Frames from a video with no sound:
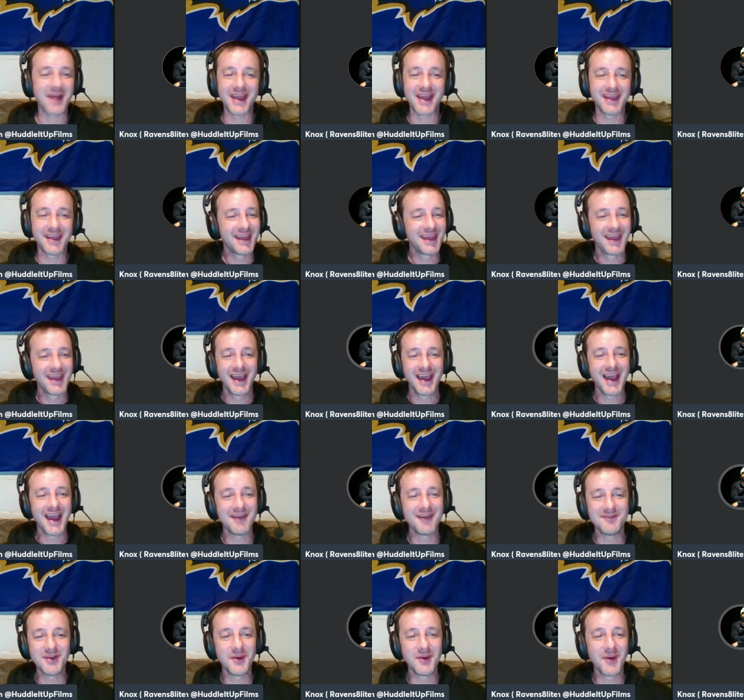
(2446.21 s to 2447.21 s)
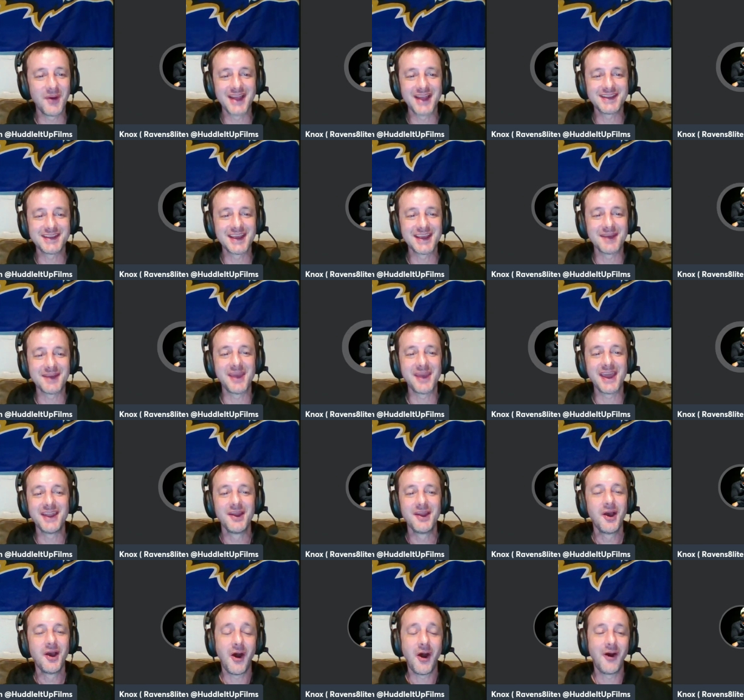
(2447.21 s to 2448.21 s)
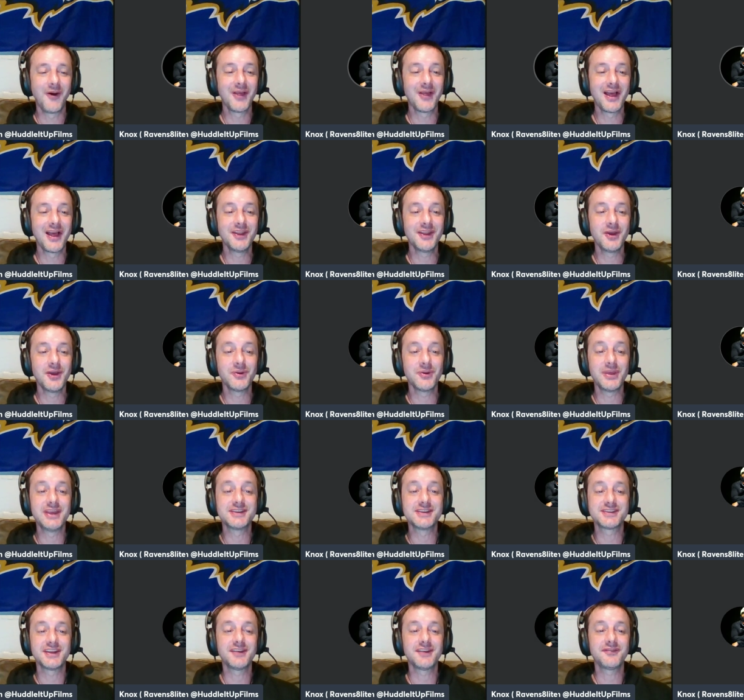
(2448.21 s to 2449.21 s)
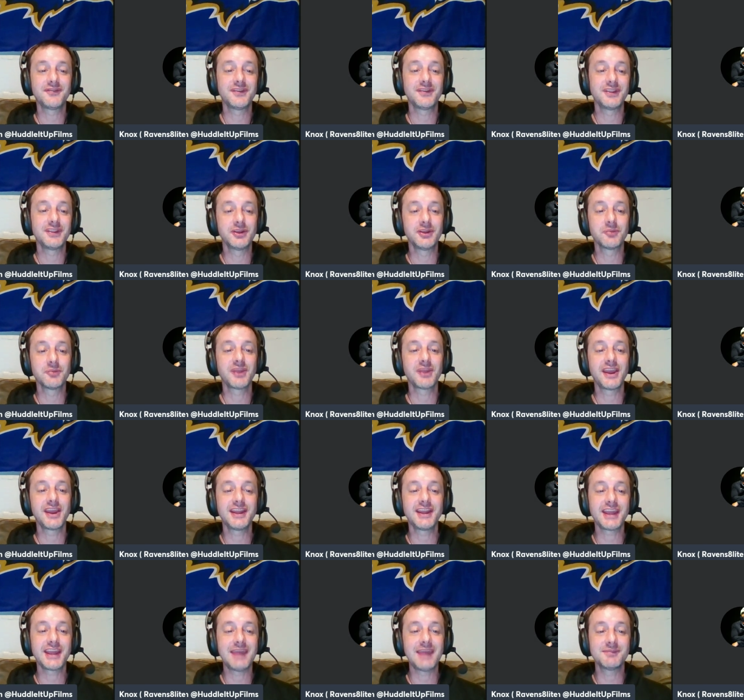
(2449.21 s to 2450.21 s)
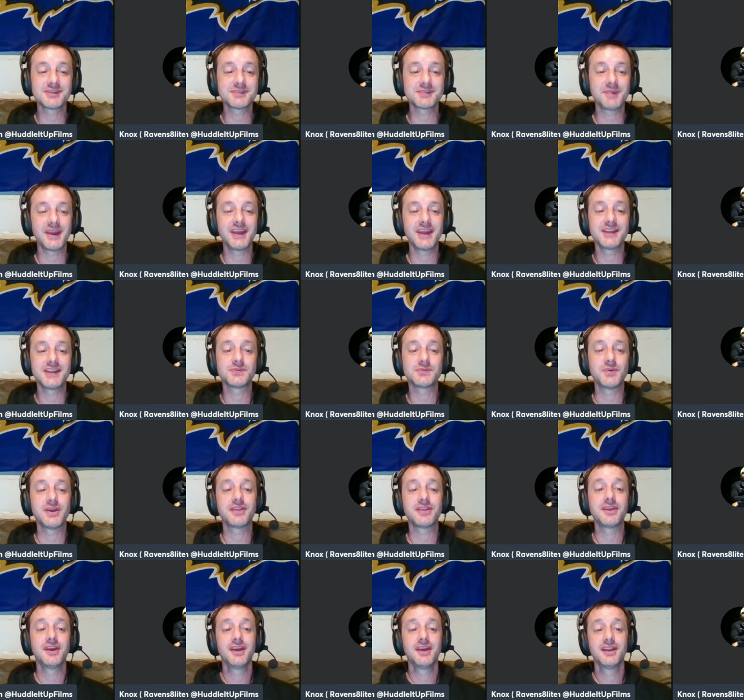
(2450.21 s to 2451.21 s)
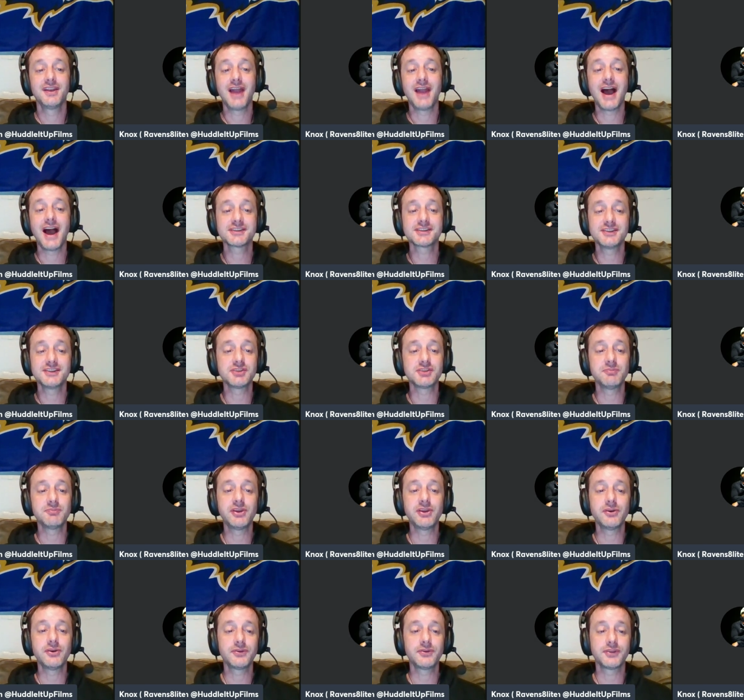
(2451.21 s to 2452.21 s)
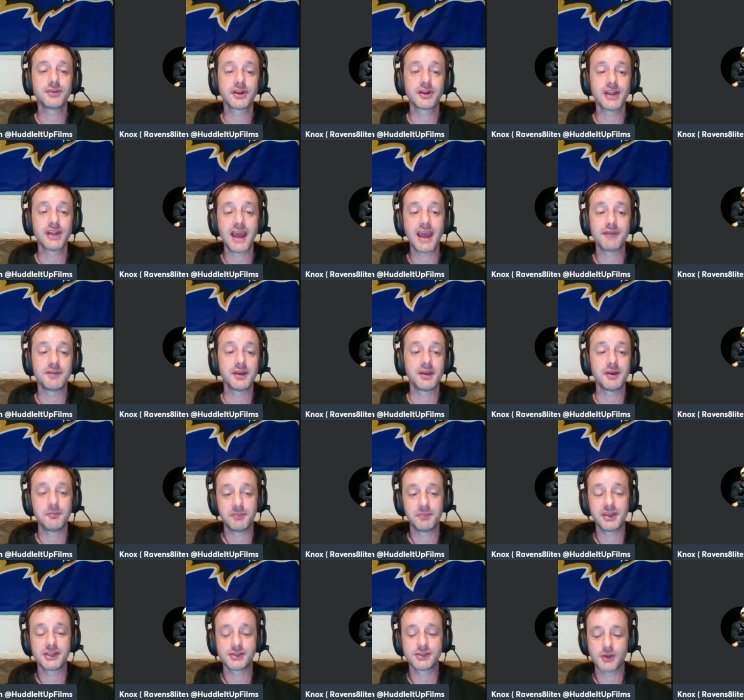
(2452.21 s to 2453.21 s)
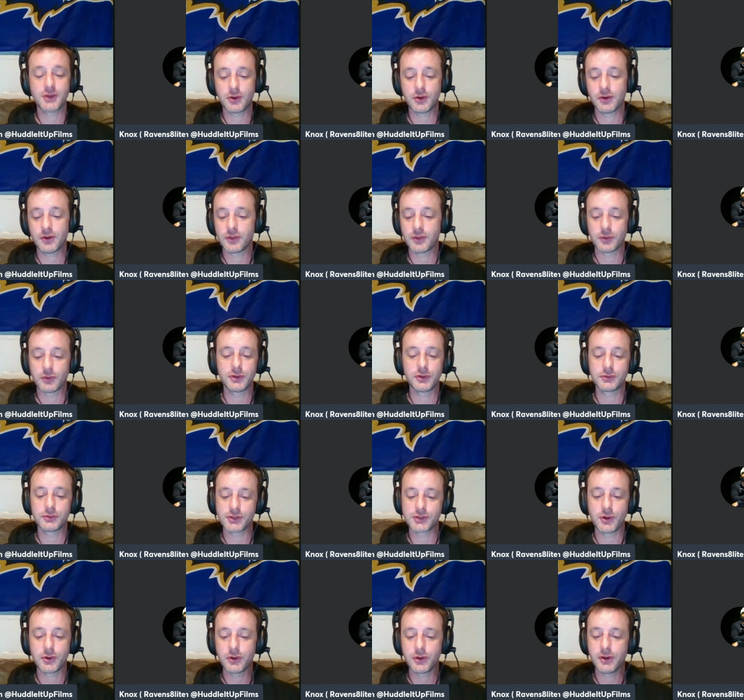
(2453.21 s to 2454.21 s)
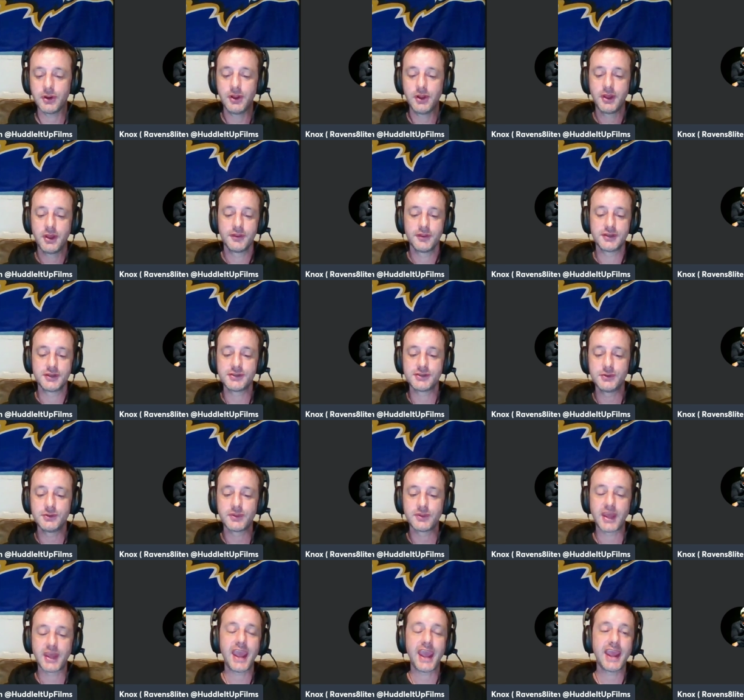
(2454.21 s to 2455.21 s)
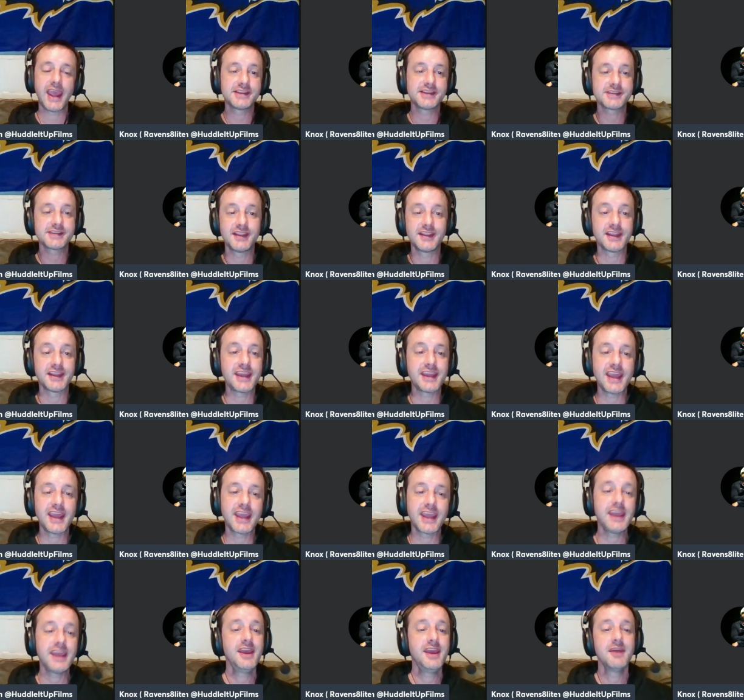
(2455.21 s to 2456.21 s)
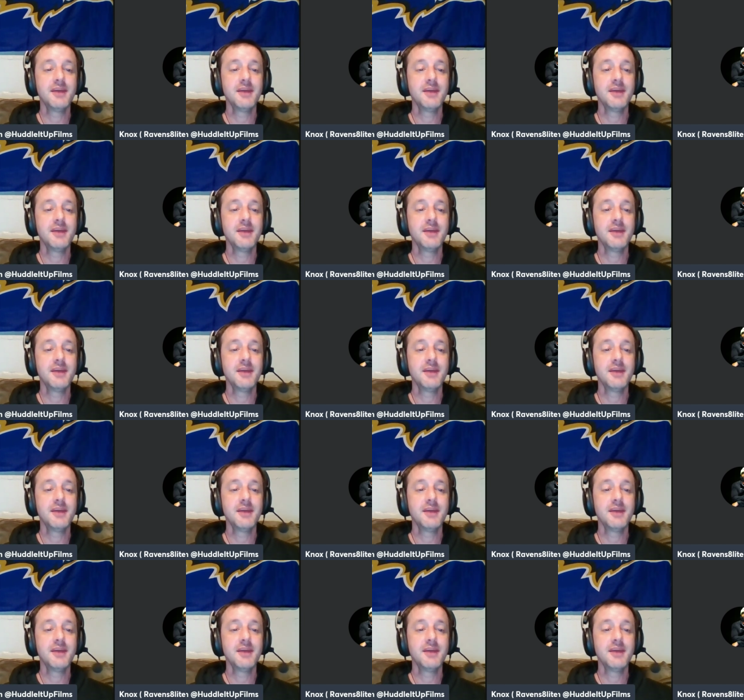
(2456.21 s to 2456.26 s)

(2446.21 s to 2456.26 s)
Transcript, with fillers: I, I have no idea, man. man. All I know is if you're playing a game of spades with Knox and Jameel, they're going to have the big joker, the little joker, the two, the ace, and the king.